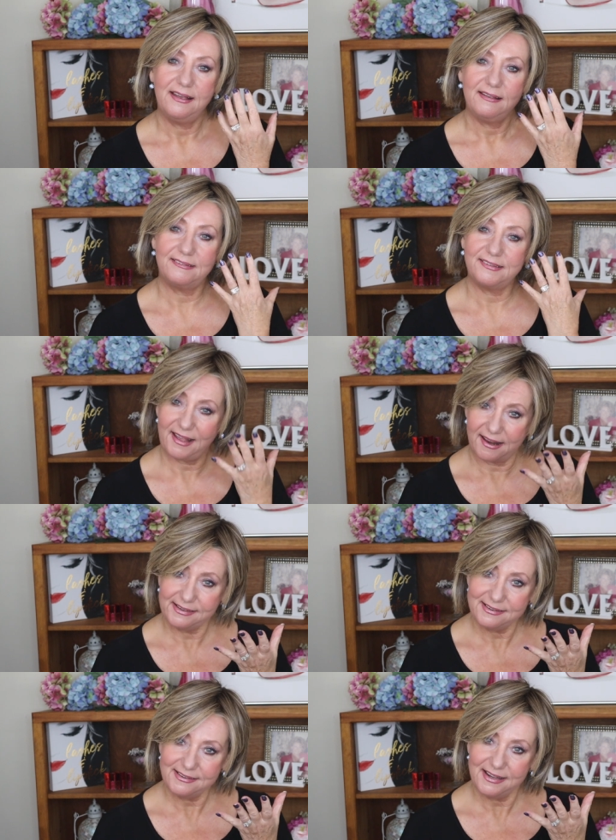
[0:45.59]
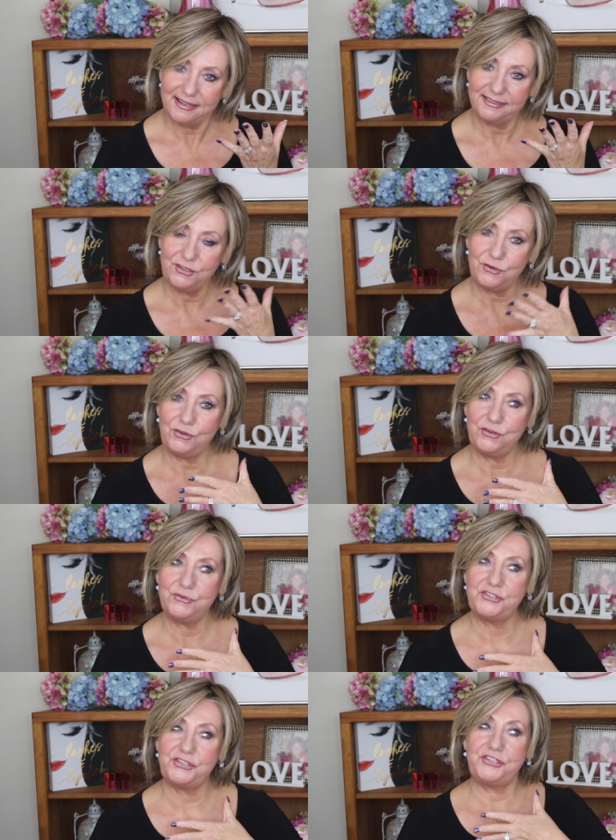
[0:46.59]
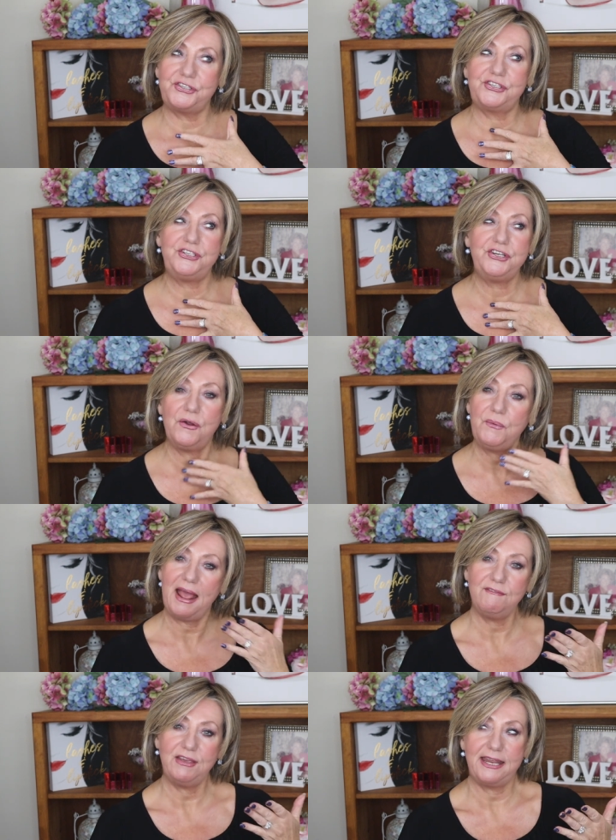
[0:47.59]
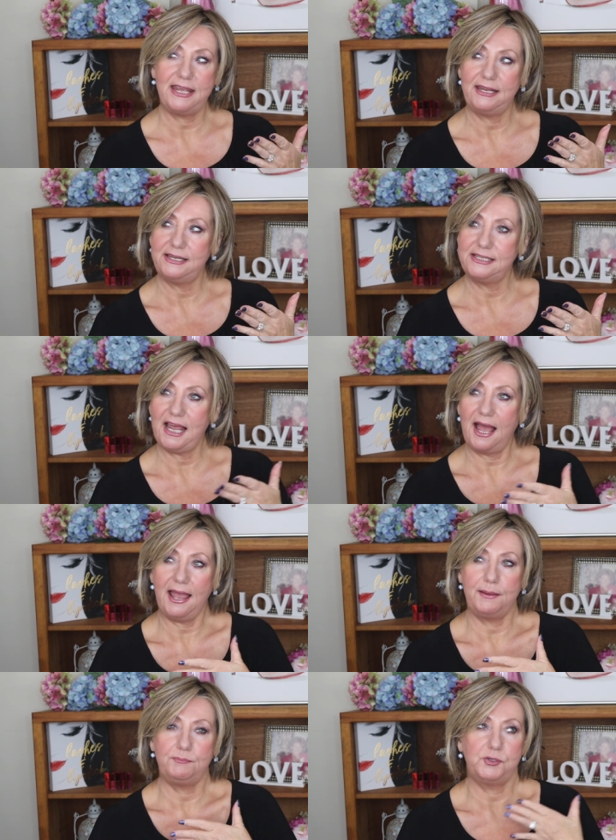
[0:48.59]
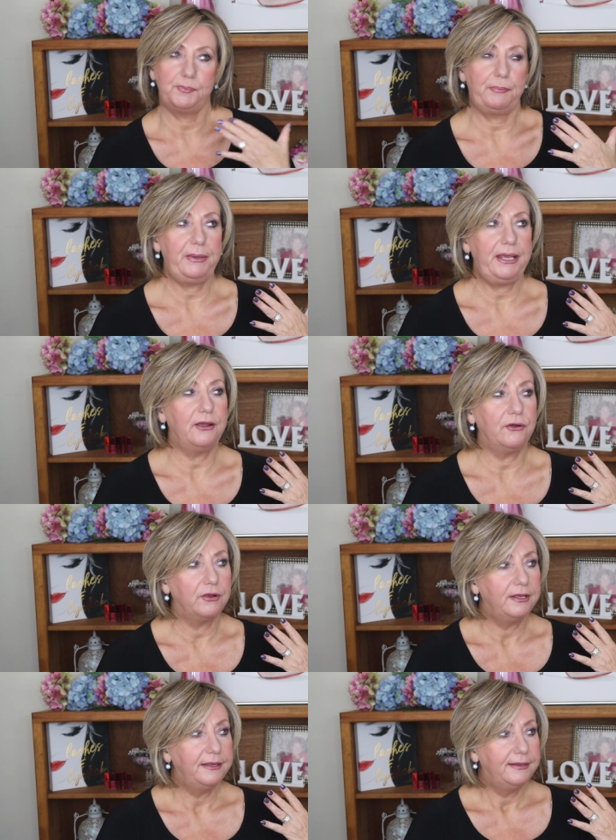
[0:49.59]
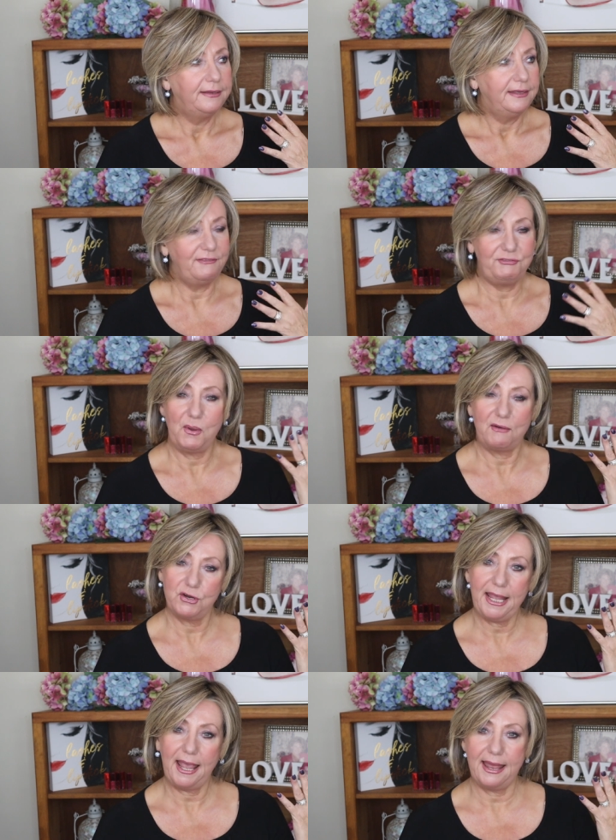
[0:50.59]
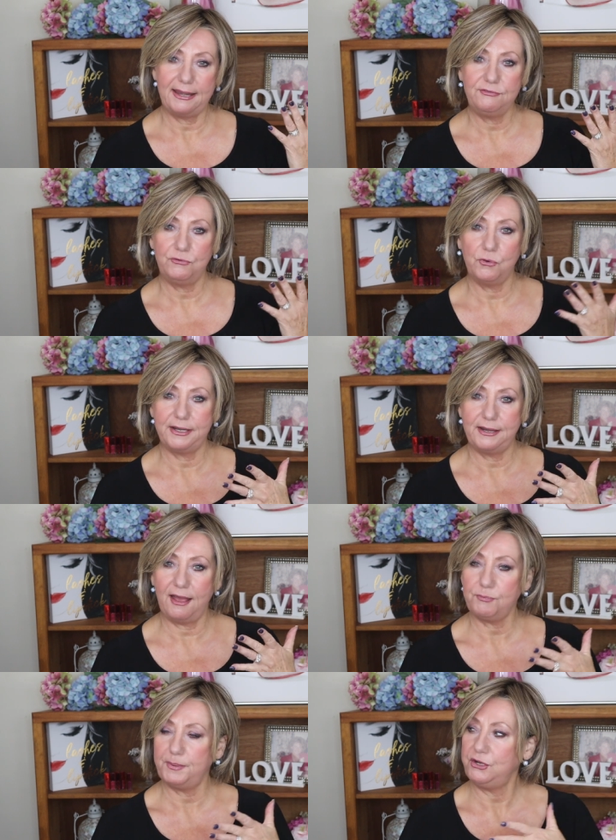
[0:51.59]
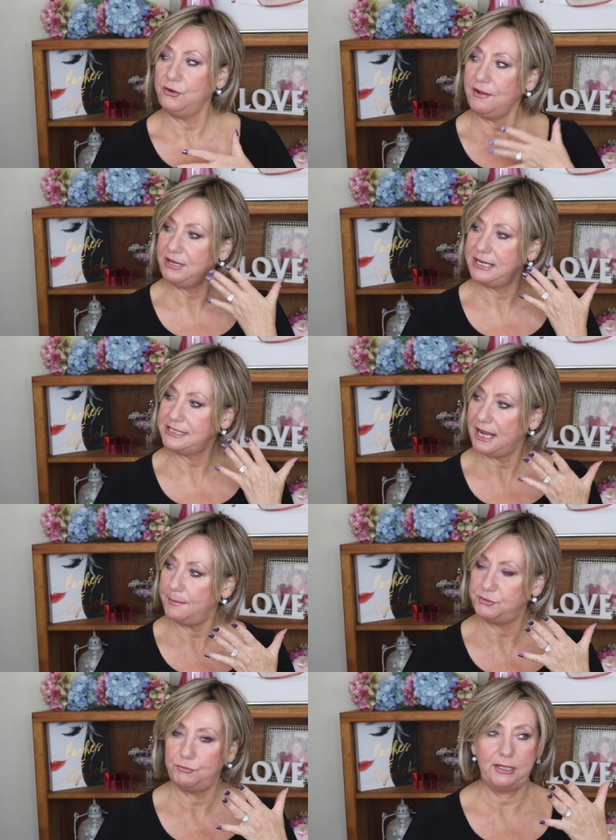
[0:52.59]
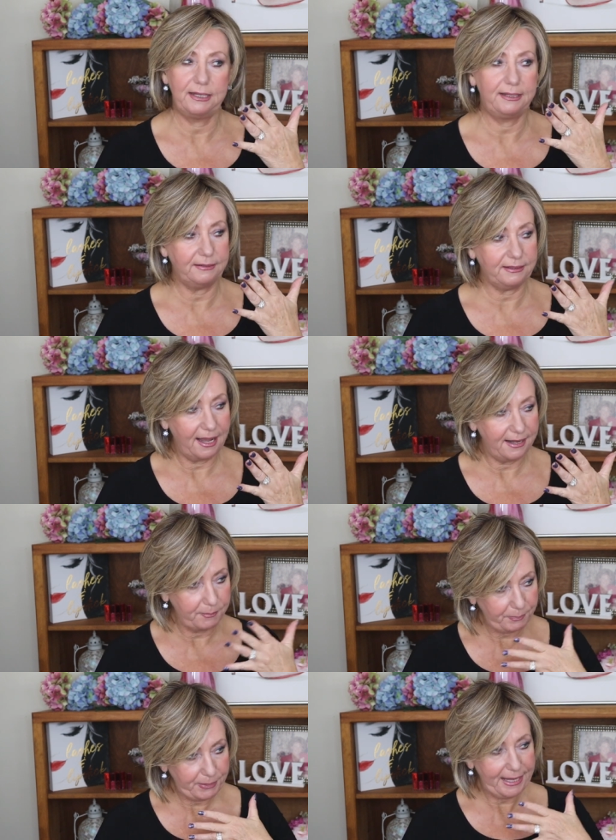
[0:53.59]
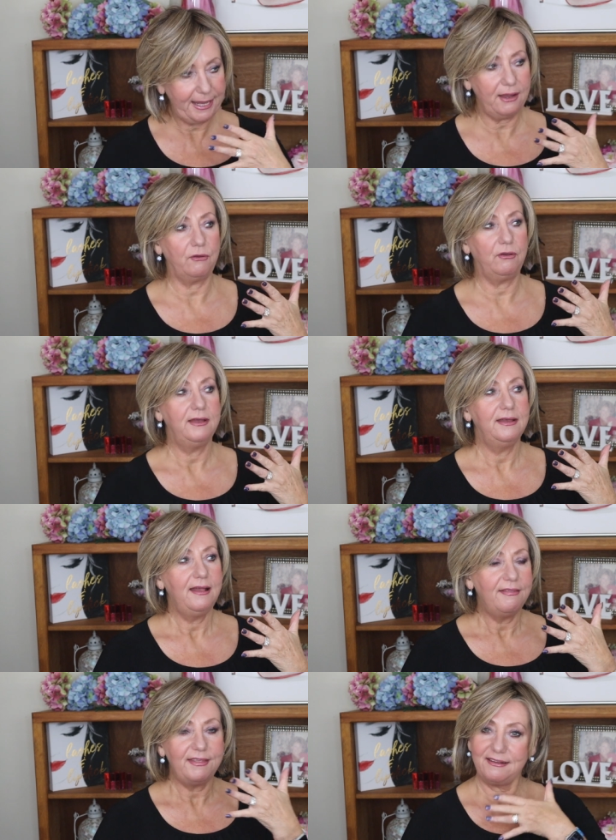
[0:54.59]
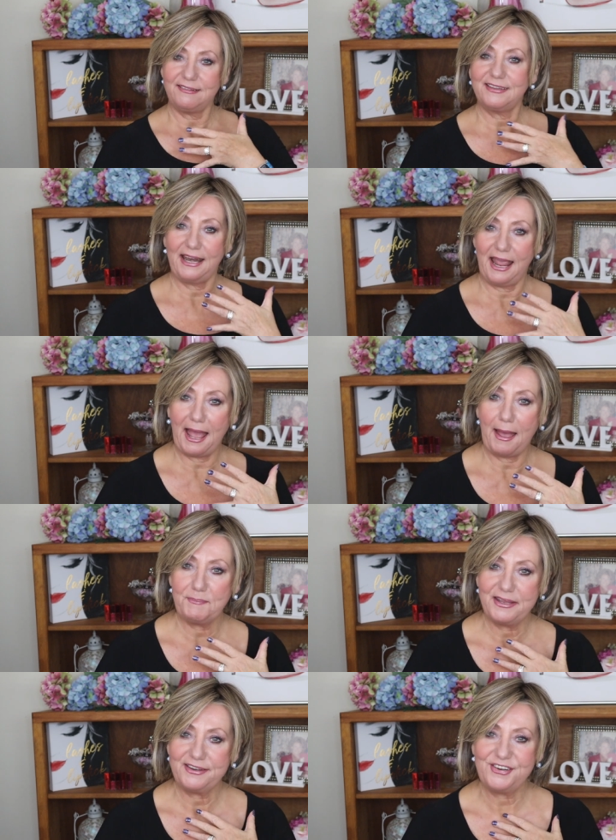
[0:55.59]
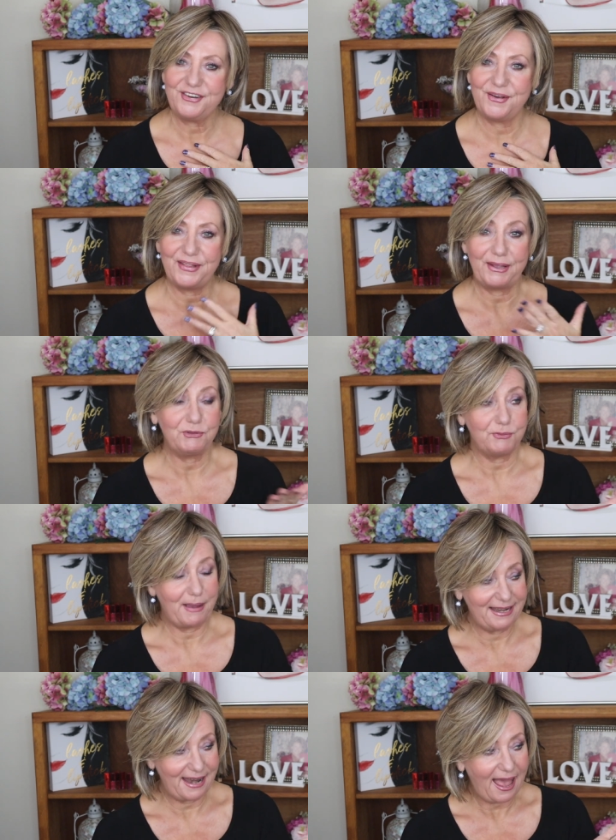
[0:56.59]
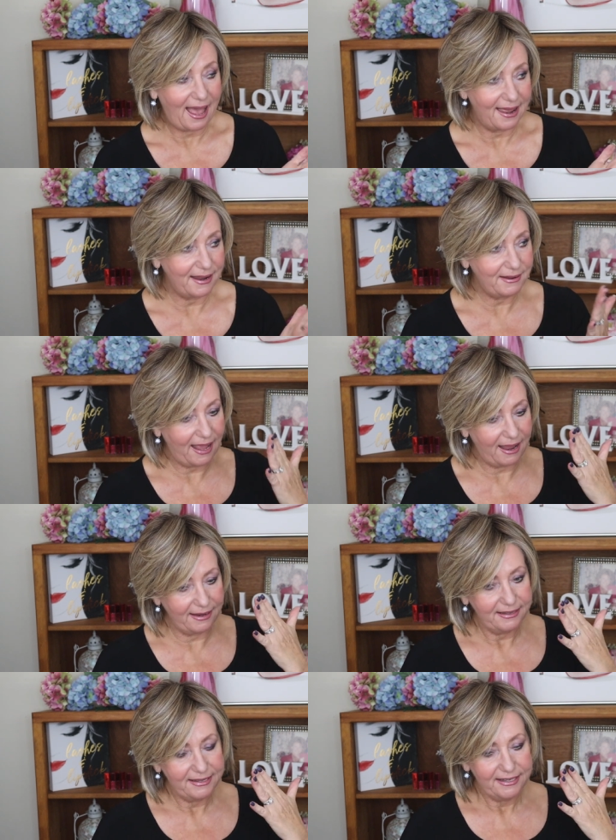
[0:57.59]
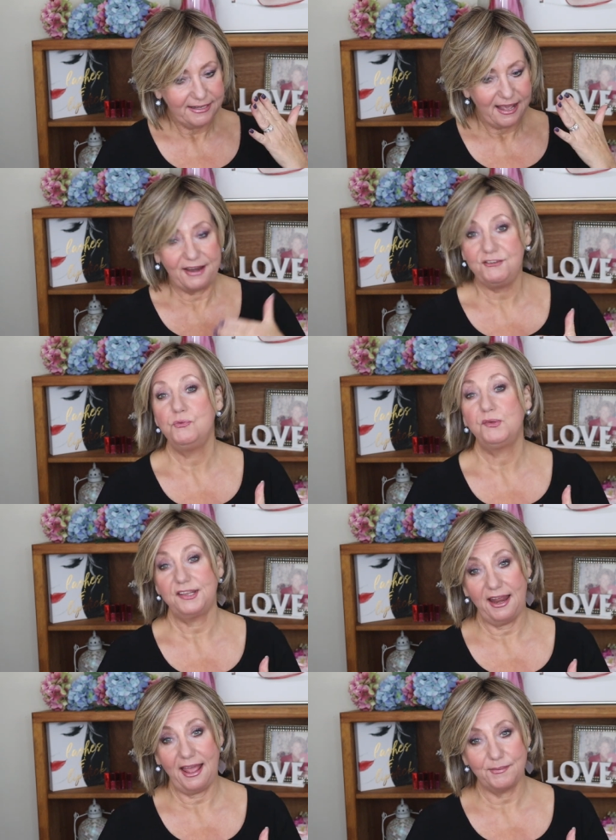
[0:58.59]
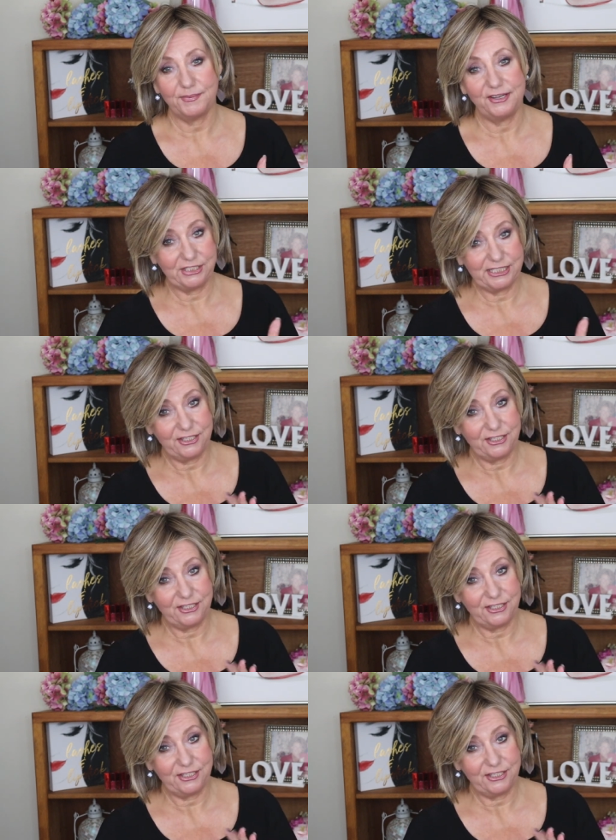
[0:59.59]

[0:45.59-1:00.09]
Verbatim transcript: sudden, you don't have any time to prepare, if you ever can, for a death, but you don't have any time to really kind of prepare that it's going to happen, you know, like with my dad. I knew it was going to happen. I just